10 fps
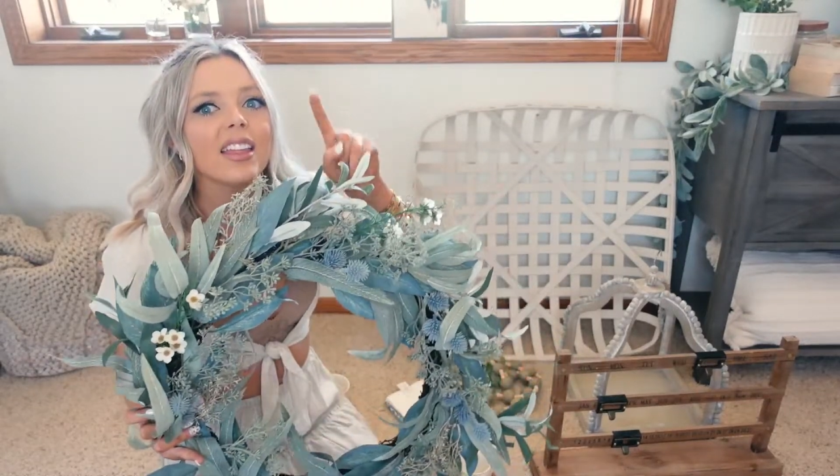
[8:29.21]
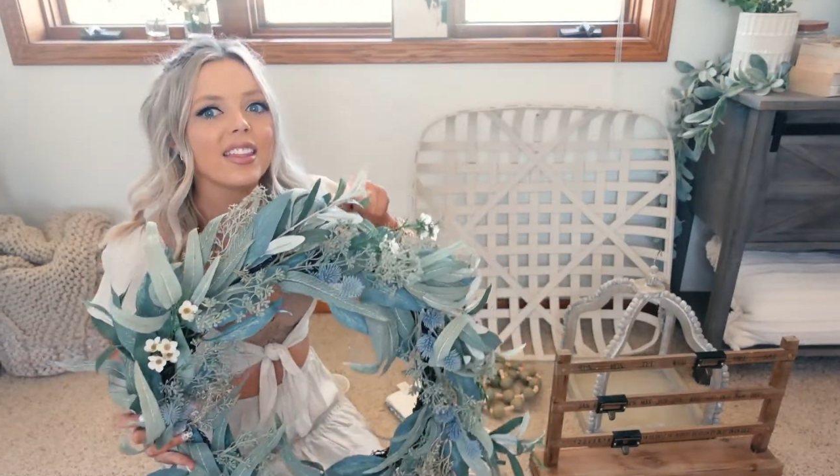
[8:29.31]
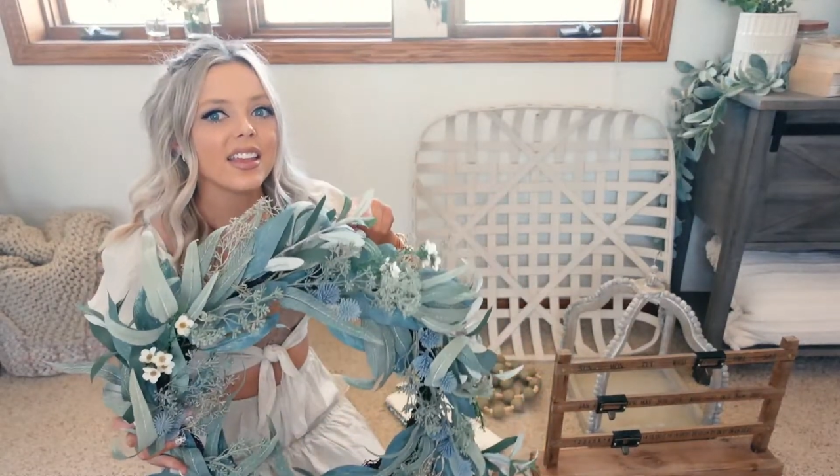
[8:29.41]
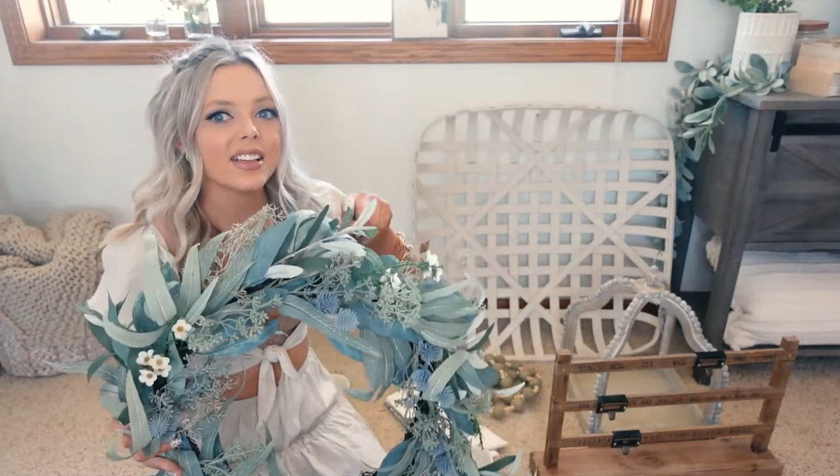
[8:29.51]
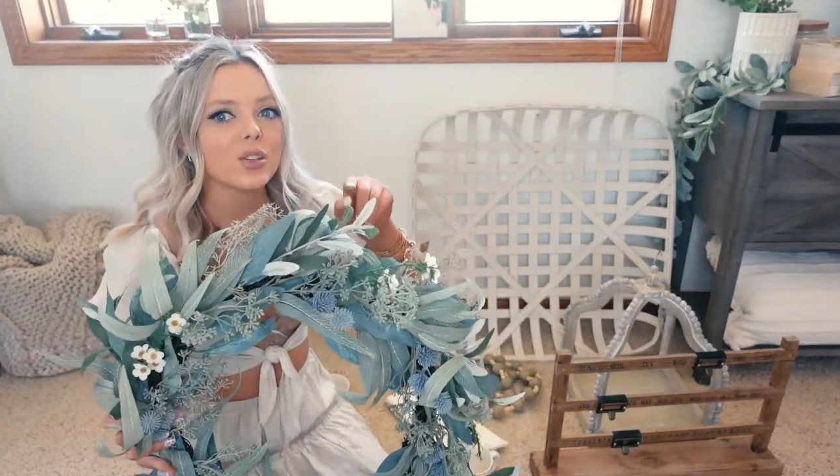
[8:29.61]

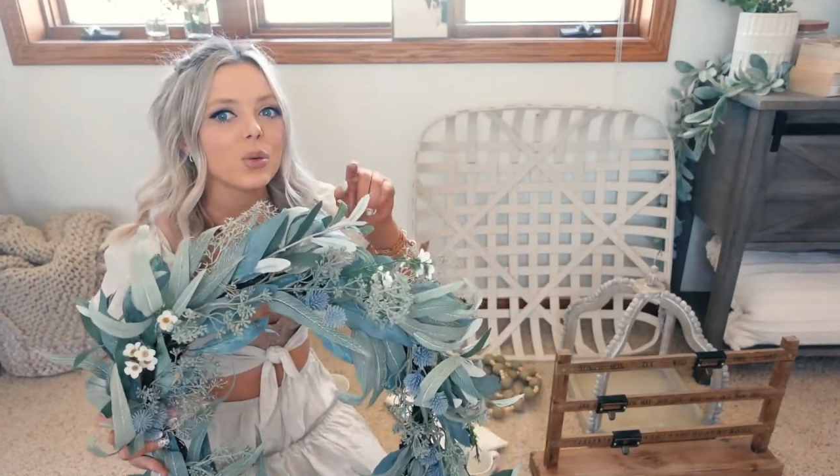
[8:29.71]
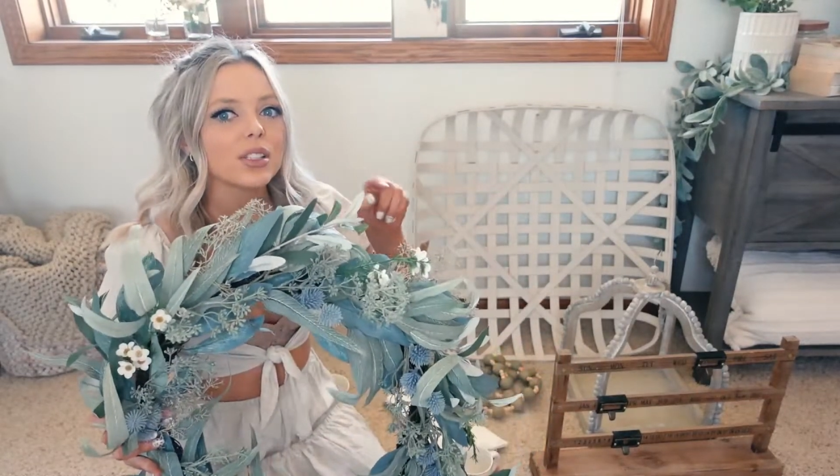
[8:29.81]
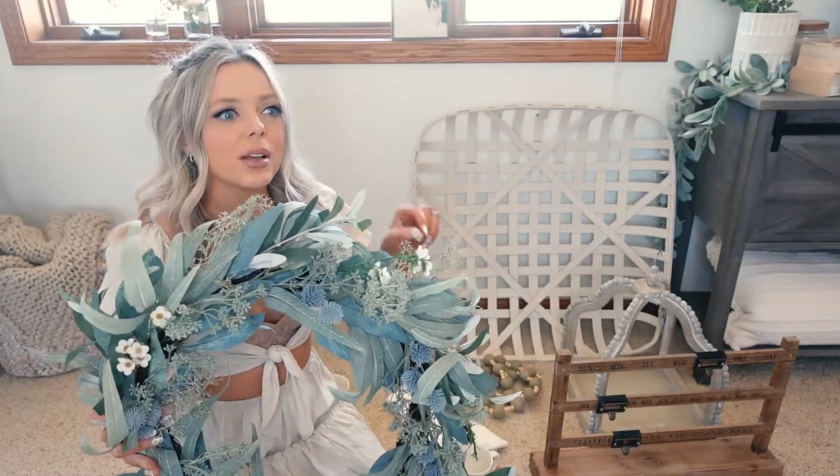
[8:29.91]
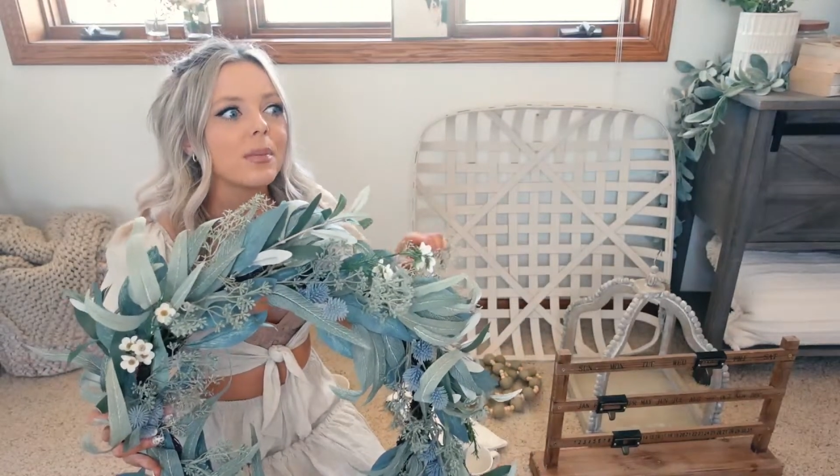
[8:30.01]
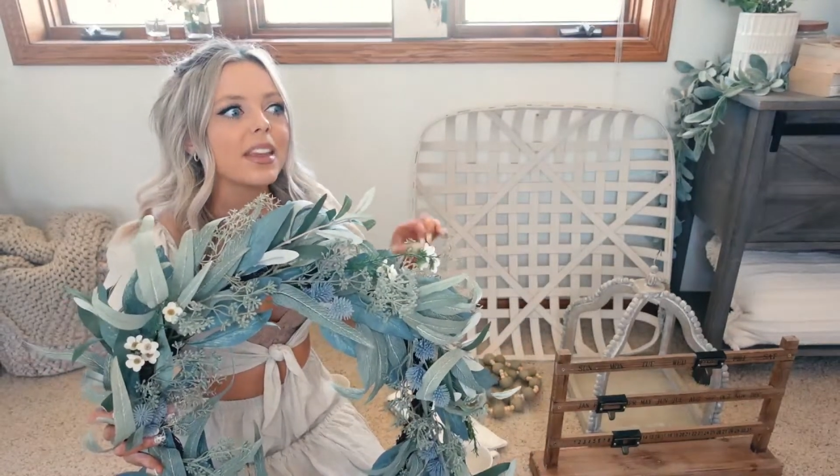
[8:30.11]
this or
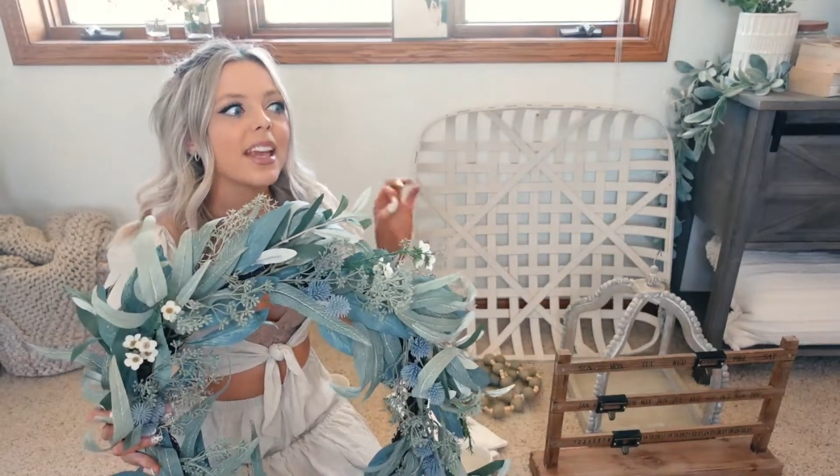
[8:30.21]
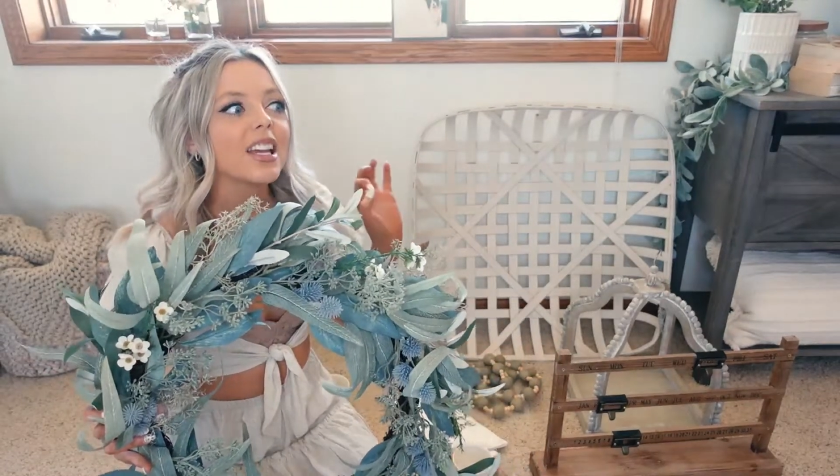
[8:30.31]
something